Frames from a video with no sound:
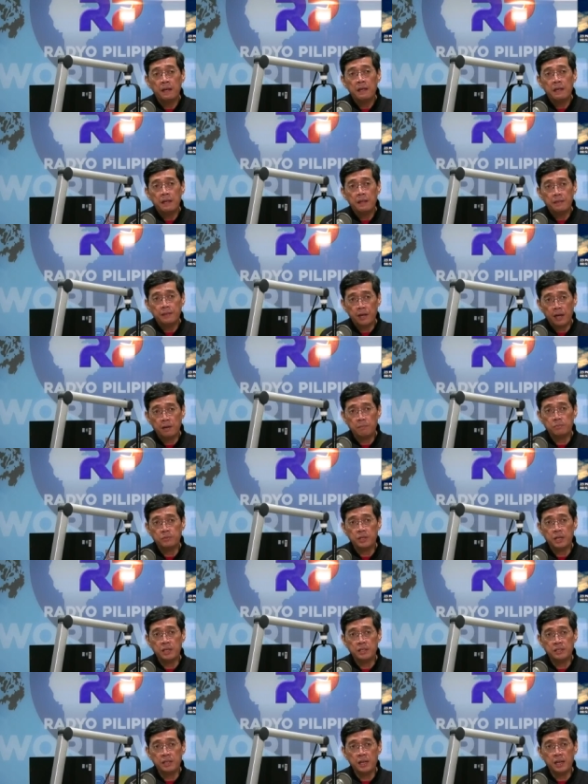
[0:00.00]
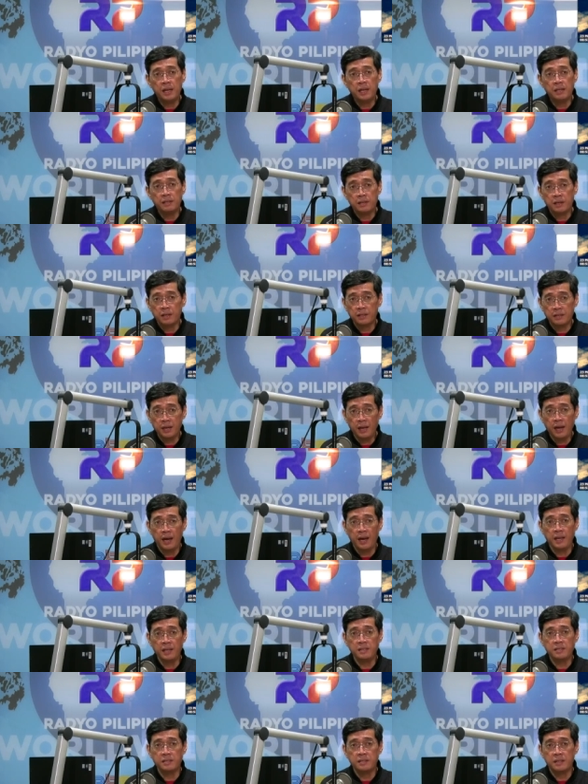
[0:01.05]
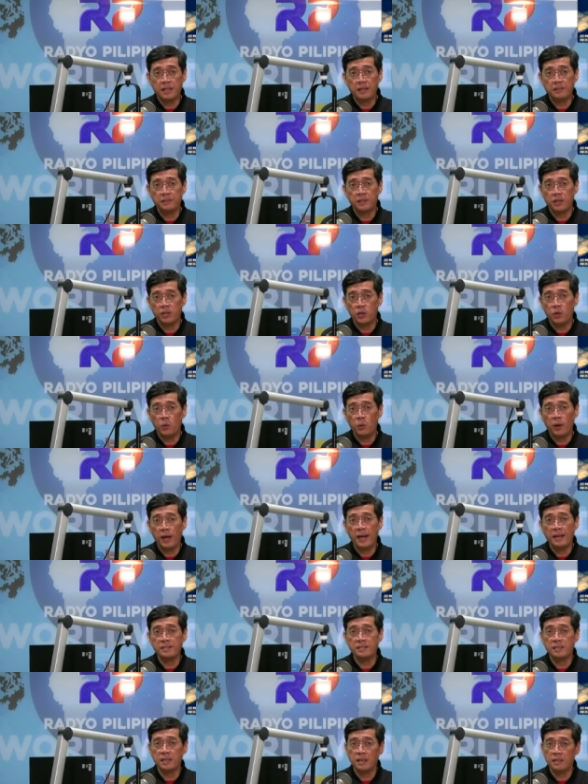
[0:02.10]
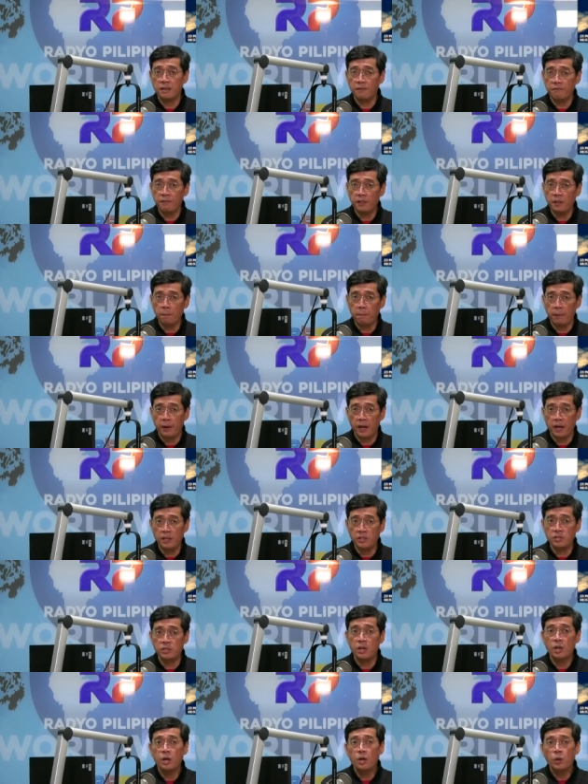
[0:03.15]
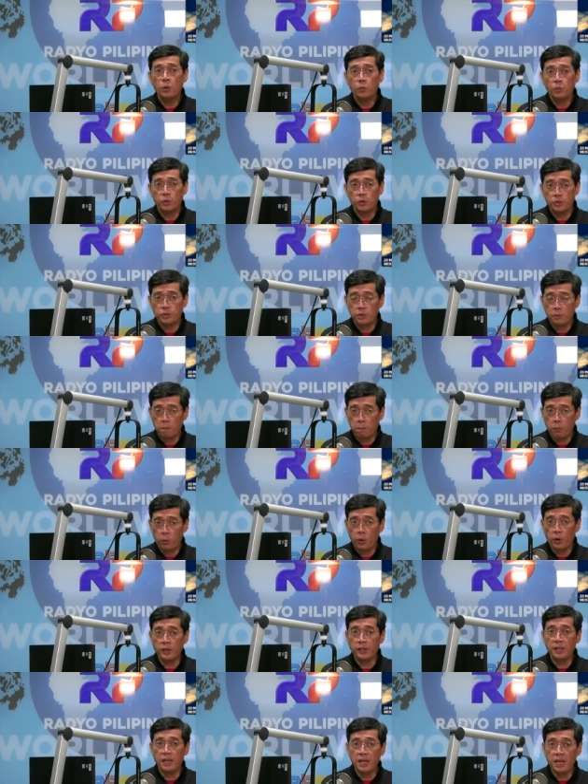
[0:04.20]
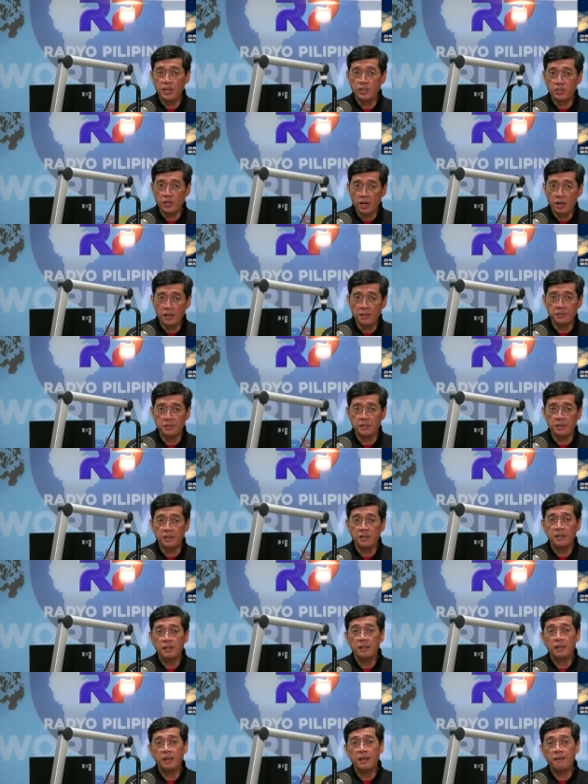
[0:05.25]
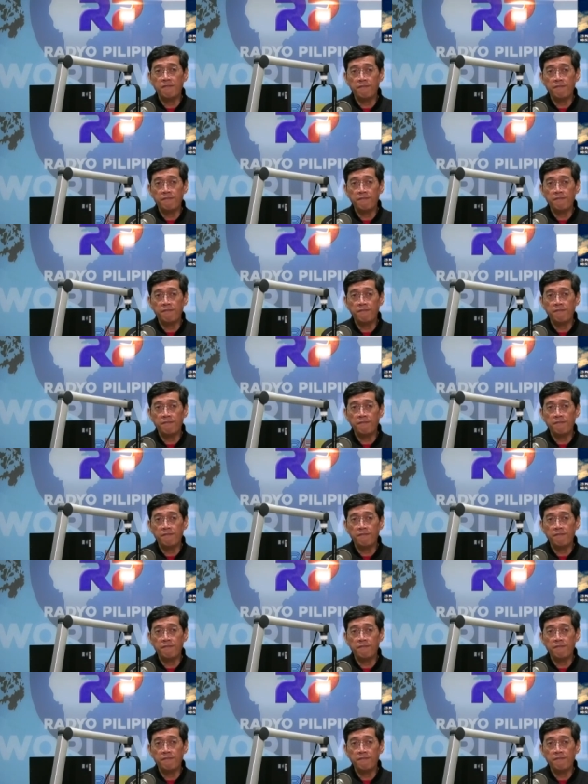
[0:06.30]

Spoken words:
The MDT dictates that the U.S. and the Philippines would support each other if